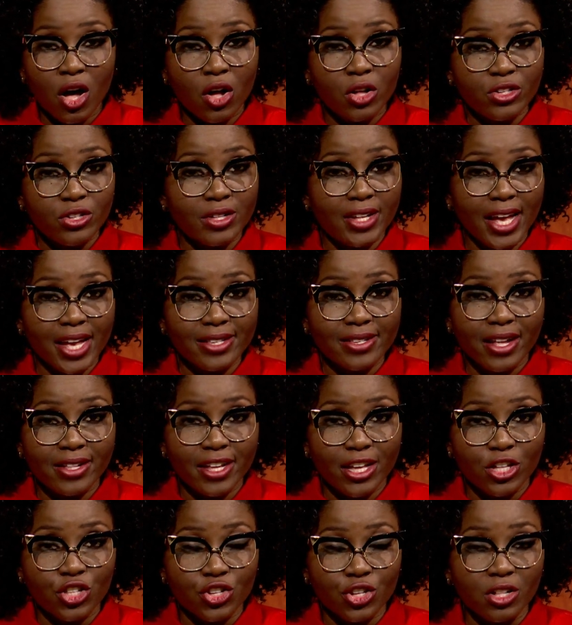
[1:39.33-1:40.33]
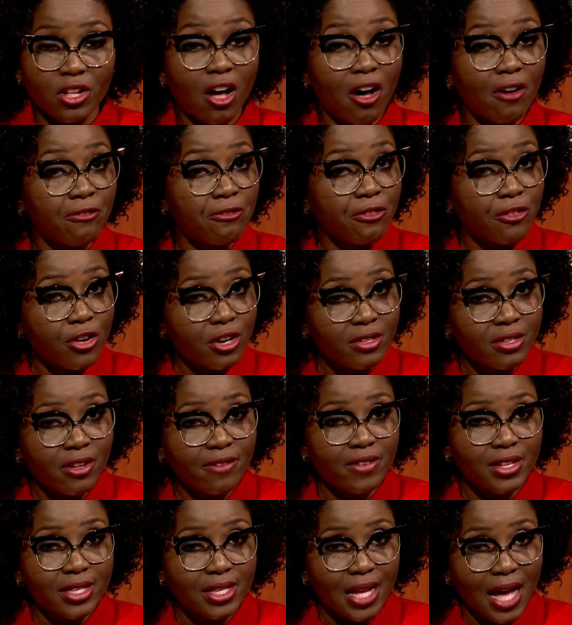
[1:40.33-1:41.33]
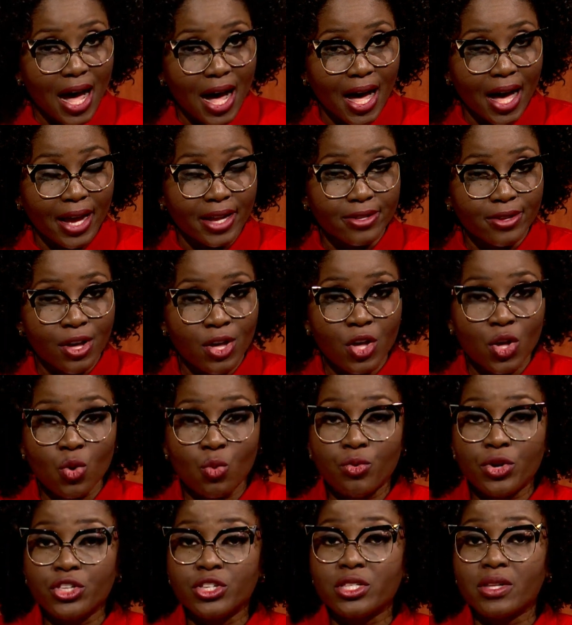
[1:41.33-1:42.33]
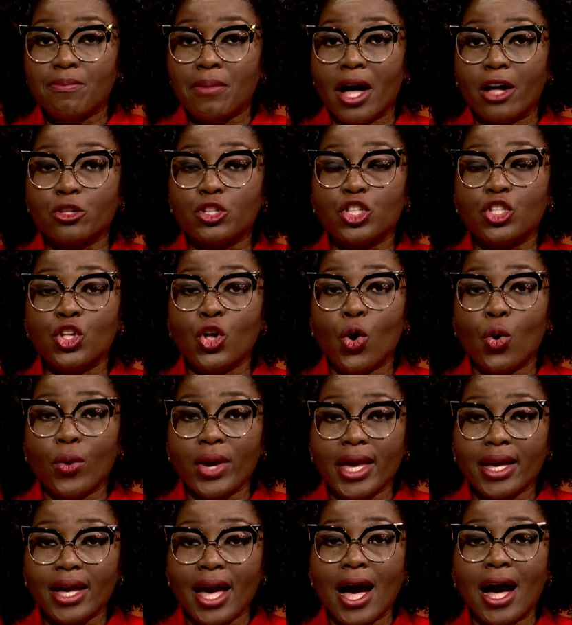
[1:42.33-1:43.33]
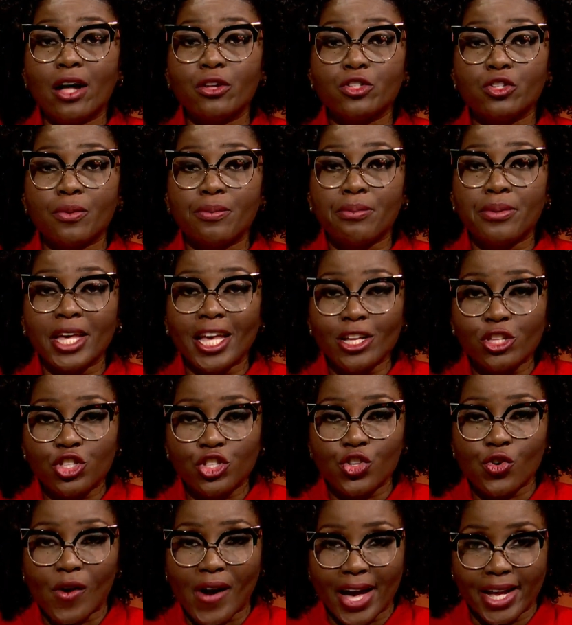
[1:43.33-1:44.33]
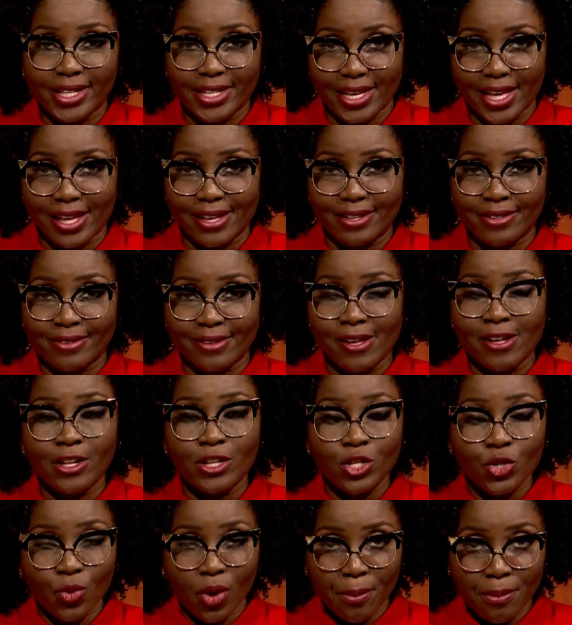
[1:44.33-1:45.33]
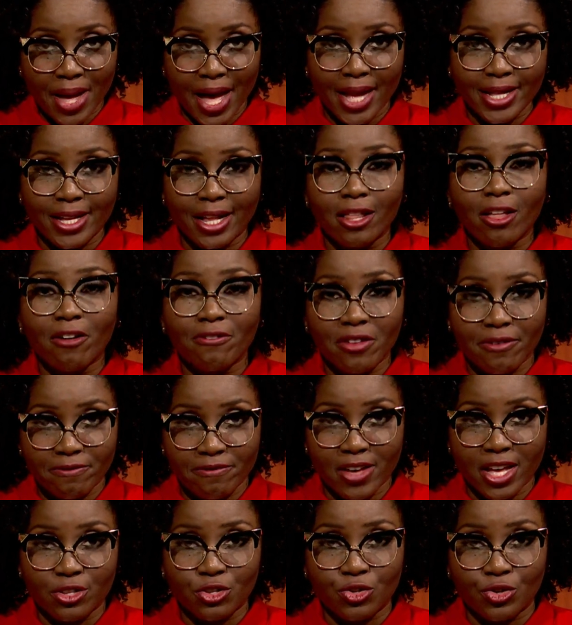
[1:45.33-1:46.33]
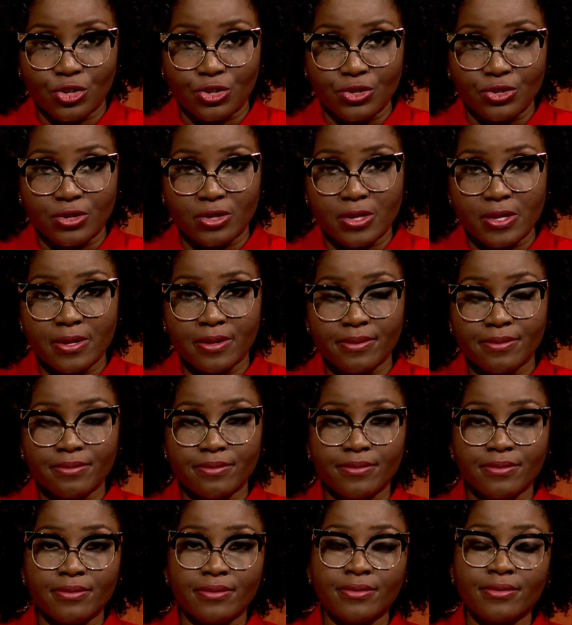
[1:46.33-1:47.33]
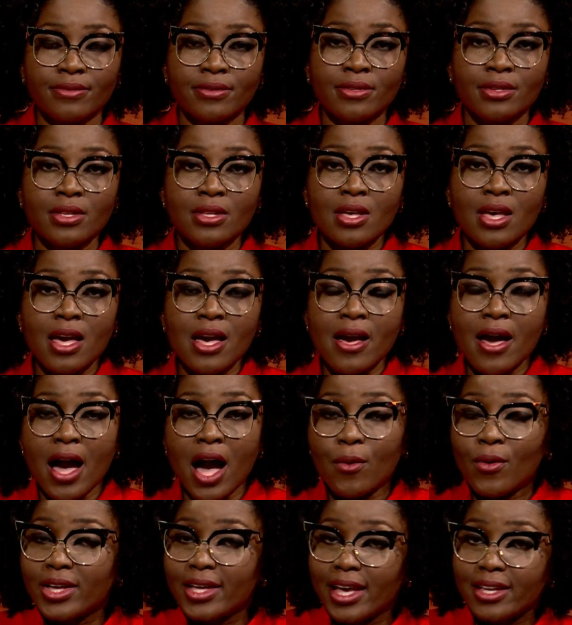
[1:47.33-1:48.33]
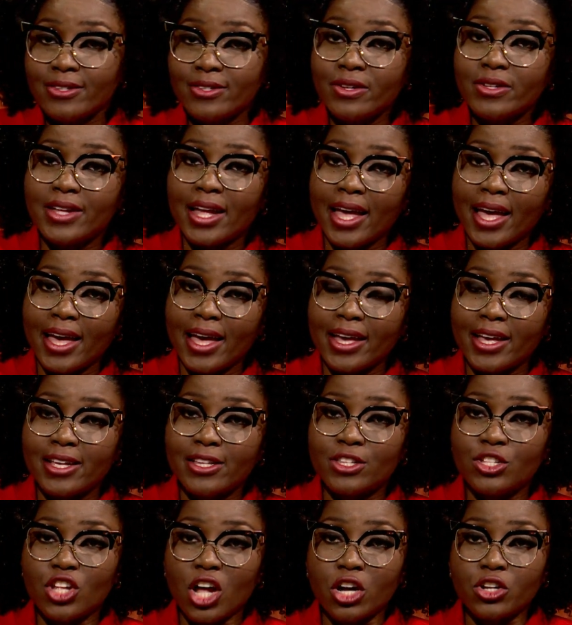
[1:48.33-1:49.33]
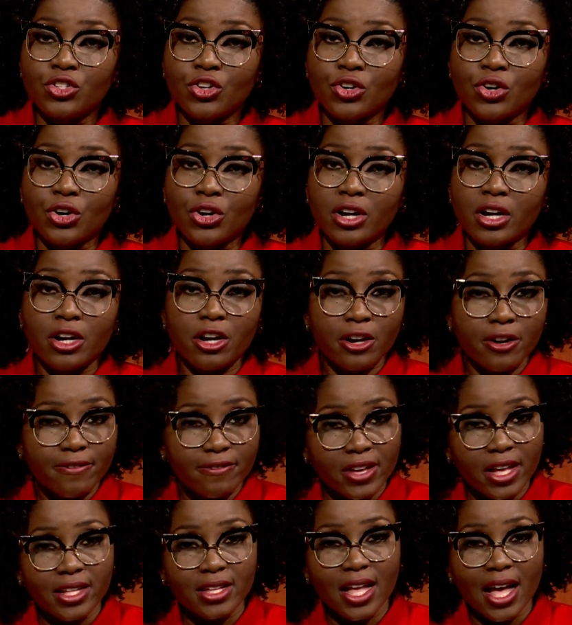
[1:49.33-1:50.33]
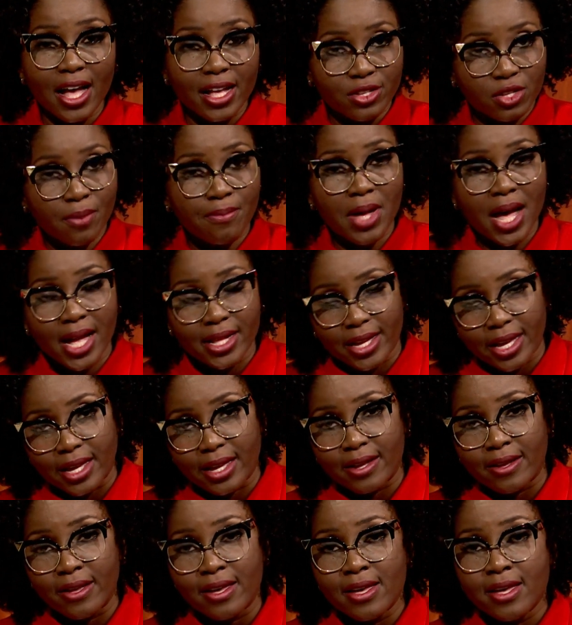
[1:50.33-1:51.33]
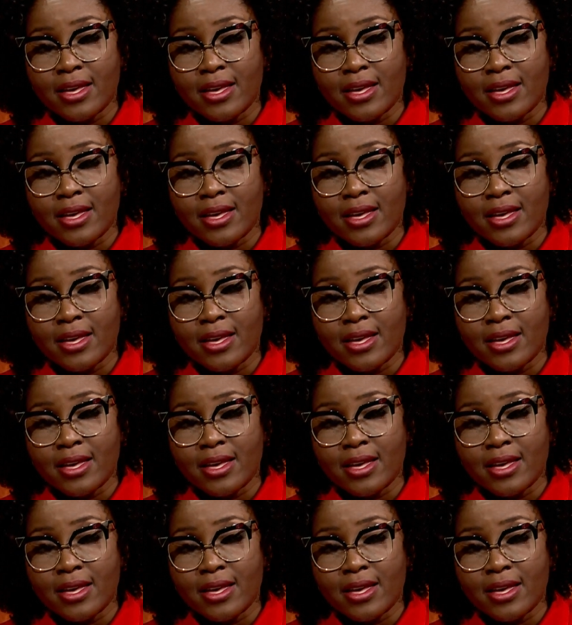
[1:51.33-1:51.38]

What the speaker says: on today's edition of First of Its Kind, which is about knowing how to pitch your ideas to a panel of investors. Our guest today is Dr. Ervin Asomani.